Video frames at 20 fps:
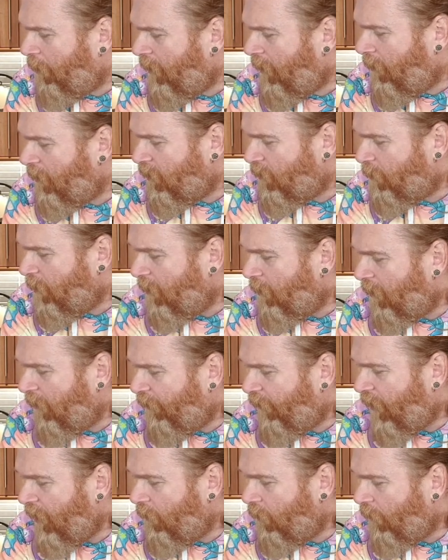pretty much been my
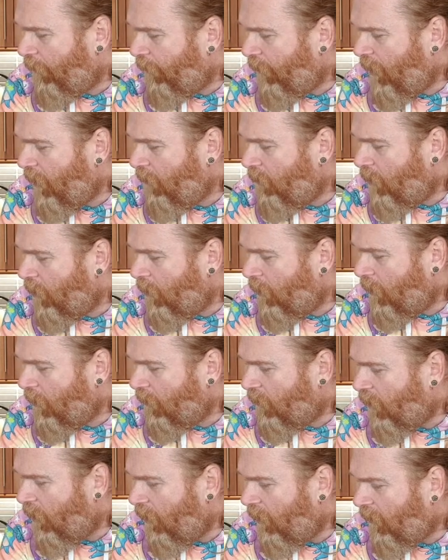favourite flavour the
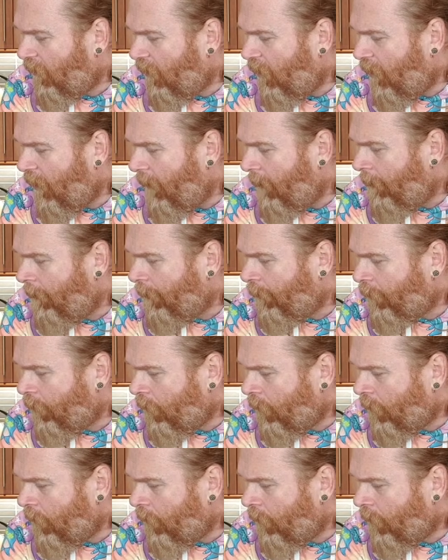entire time.